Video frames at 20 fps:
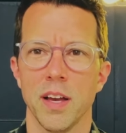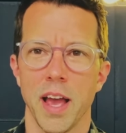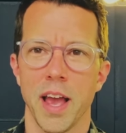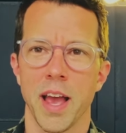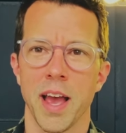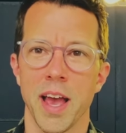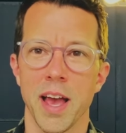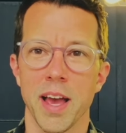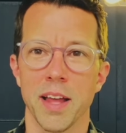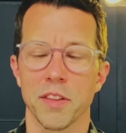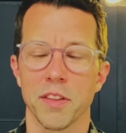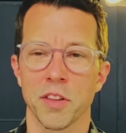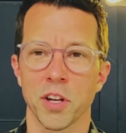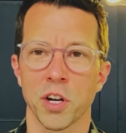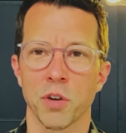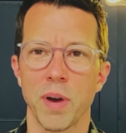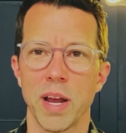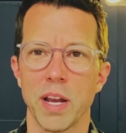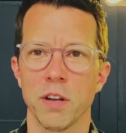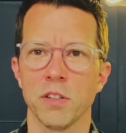And the
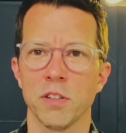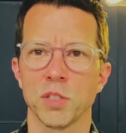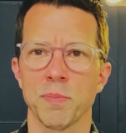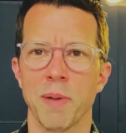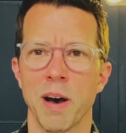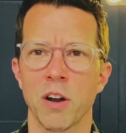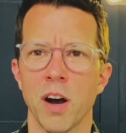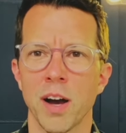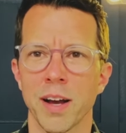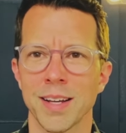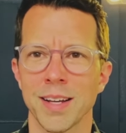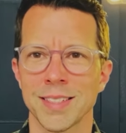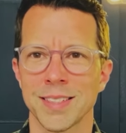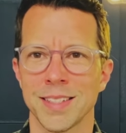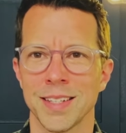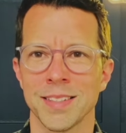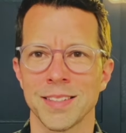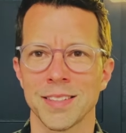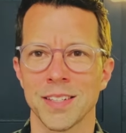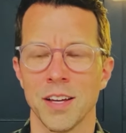great news about August
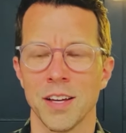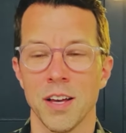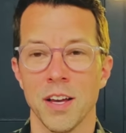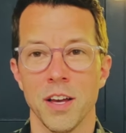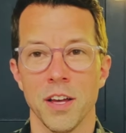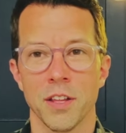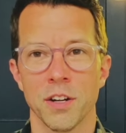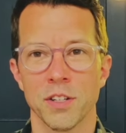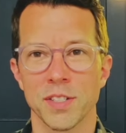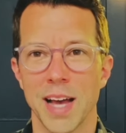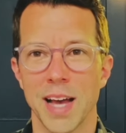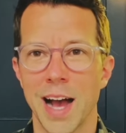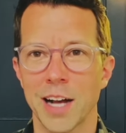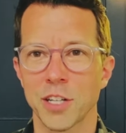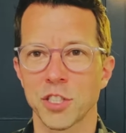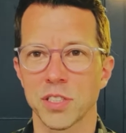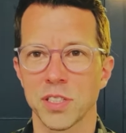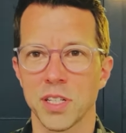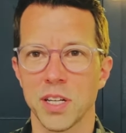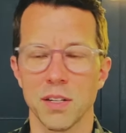is there's
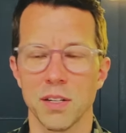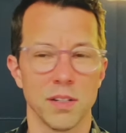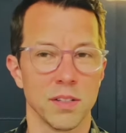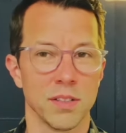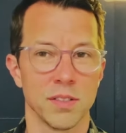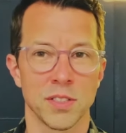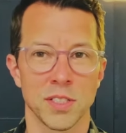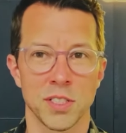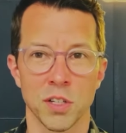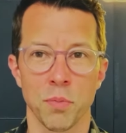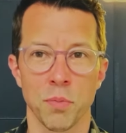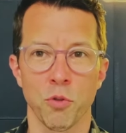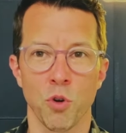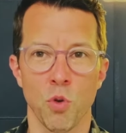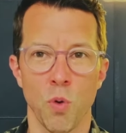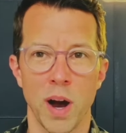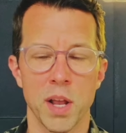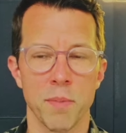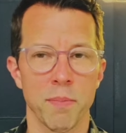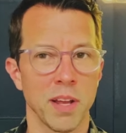actually still
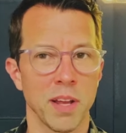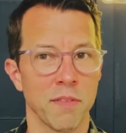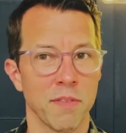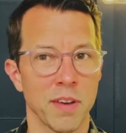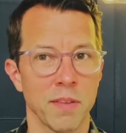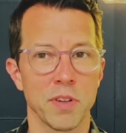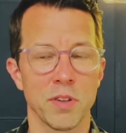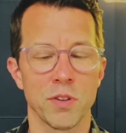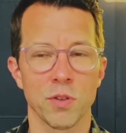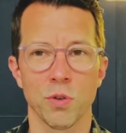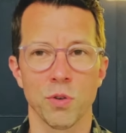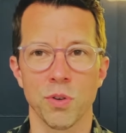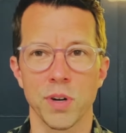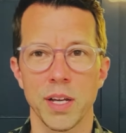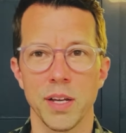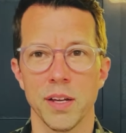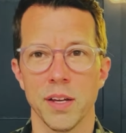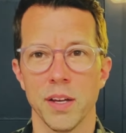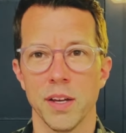quite a bit of inventory.